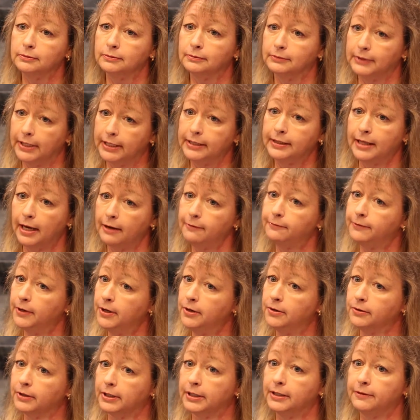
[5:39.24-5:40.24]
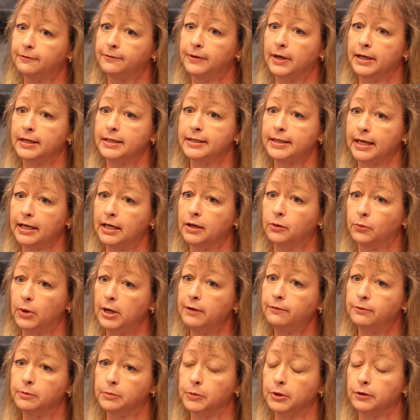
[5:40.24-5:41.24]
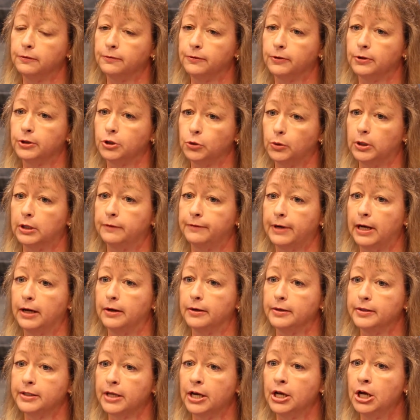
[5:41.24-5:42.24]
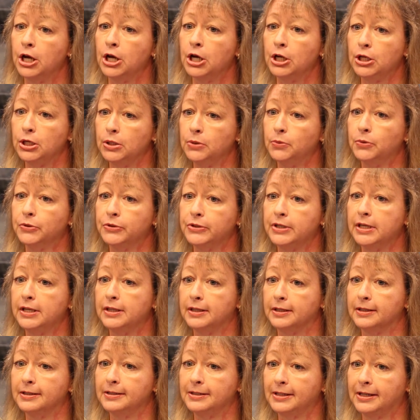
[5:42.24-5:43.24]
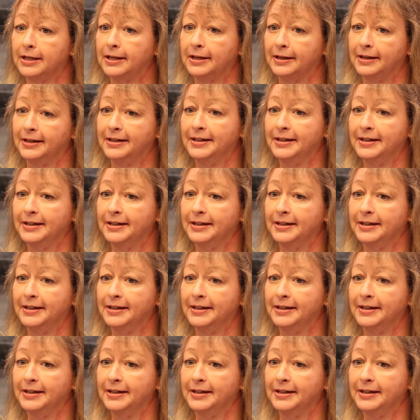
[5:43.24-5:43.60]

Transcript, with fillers: need that phone. And if I take it away from you for 12 hours, you will see that, uh,